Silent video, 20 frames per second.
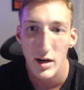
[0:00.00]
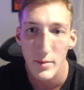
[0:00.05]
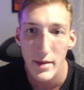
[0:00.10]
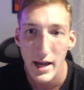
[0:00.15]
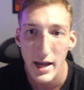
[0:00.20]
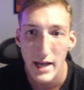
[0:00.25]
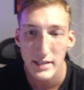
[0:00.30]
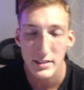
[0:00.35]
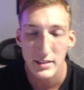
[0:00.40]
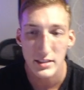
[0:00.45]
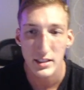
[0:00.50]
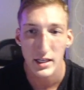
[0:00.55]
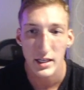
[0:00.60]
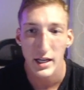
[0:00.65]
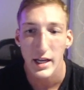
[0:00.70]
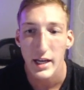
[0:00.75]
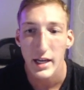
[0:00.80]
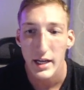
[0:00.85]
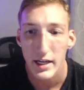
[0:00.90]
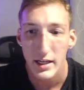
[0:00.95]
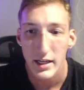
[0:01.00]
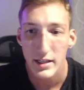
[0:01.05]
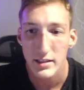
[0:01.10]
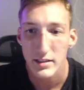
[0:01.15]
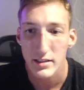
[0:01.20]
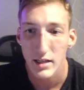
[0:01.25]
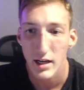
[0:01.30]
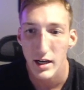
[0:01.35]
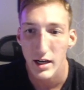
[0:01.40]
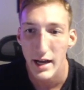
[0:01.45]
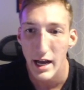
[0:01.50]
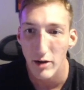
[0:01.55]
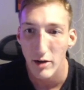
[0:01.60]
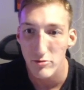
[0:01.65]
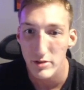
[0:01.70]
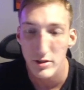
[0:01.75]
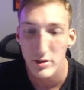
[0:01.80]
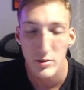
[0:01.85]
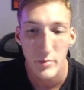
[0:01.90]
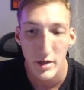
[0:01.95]
at and uh, how
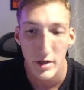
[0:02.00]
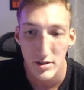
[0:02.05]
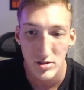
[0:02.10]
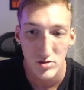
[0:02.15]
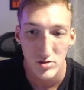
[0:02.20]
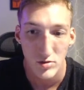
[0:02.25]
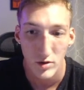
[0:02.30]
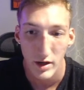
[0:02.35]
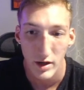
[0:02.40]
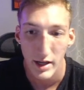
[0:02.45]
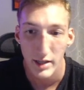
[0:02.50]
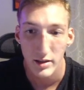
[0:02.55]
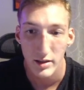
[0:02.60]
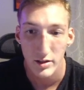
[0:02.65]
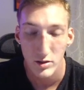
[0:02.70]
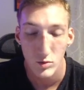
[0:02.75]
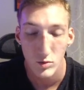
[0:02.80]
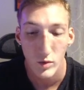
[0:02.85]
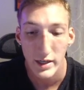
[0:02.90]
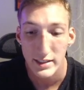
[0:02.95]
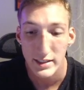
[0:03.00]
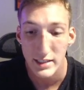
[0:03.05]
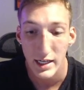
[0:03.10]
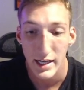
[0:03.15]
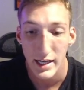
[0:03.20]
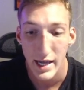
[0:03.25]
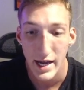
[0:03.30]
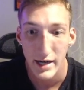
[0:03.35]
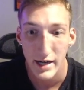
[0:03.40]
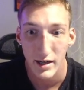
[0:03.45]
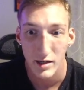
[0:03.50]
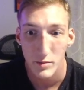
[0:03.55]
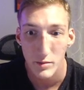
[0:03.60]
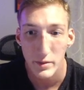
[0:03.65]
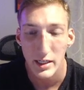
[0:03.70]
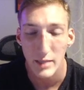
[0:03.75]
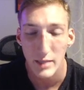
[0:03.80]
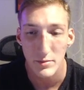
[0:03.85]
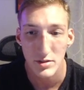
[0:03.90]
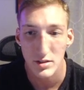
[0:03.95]
little muscle and little weight I had on
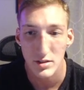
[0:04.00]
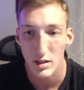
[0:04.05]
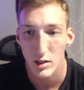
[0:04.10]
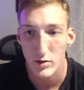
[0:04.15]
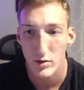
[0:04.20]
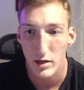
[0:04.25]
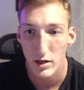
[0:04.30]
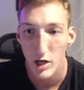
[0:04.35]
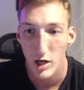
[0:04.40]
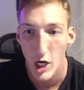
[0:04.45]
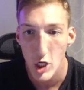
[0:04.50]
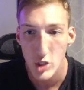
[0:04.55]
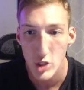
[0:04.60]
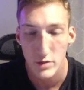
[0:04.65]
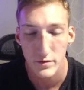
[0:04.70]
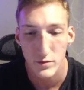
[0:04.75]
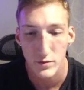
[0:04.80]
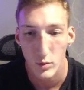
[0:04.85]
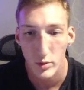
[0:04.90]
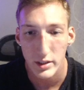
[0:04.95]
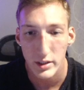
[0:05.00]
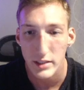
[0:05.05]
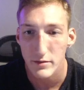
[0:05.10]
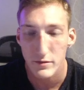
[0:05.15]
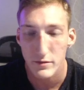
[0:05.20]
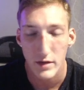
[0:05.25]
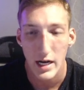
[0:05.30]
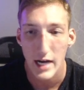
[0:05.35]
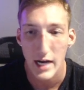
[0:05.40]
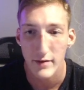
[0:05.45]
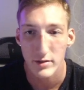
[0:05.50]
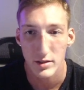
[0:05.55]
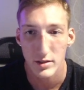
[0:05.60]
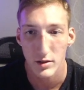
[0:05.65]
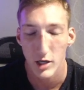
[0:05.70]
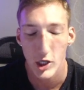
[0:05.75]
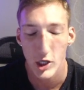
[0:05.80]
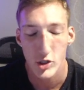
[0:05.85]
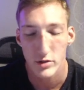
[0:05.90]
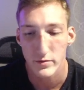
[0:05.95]
me. I'm still around 145 to
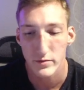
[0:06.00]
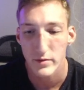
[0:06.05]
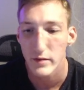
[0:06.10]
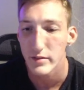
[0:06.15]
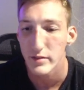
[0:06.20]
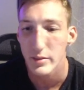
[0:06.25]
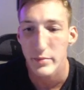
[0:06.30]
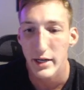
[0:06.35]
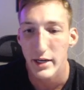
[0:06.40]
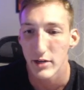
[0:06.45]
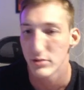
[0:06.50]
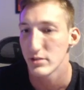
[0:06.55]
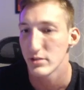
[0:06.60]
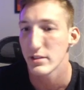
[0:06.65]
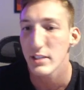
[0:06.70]
150 pounds in these